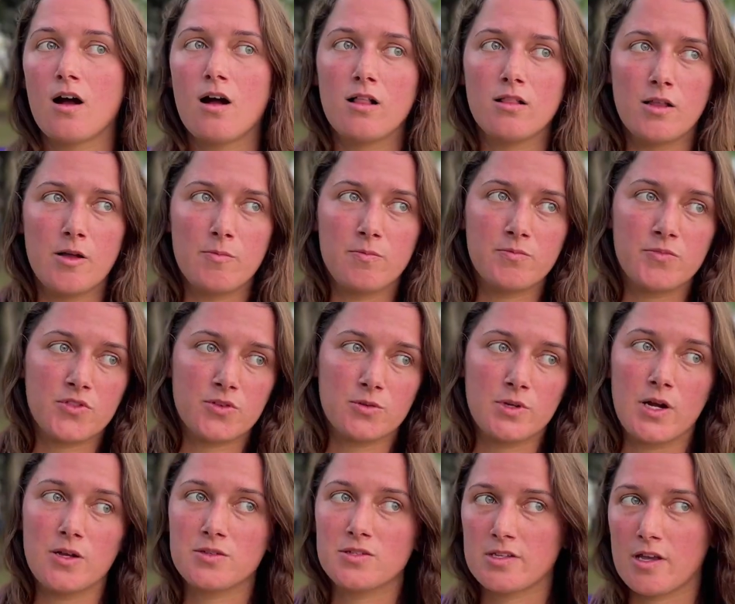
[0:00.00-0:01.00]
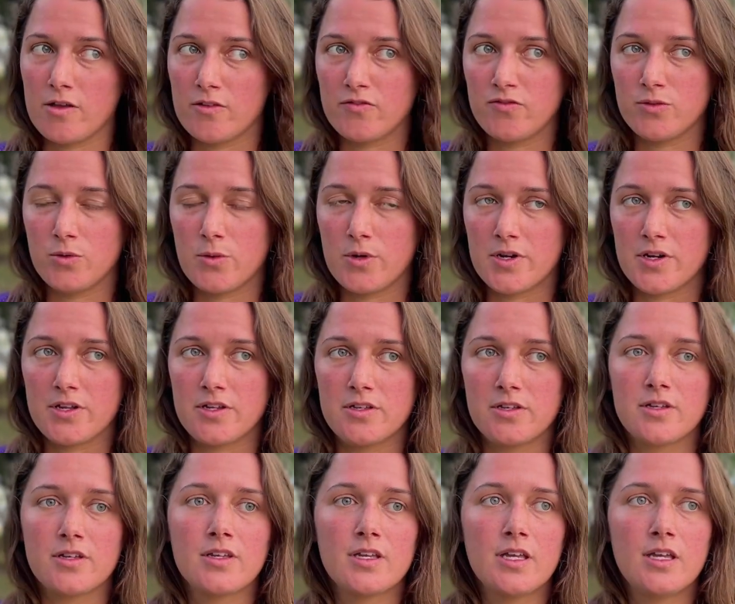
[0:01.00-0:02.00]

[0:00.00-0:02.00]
all up throughout South Florida.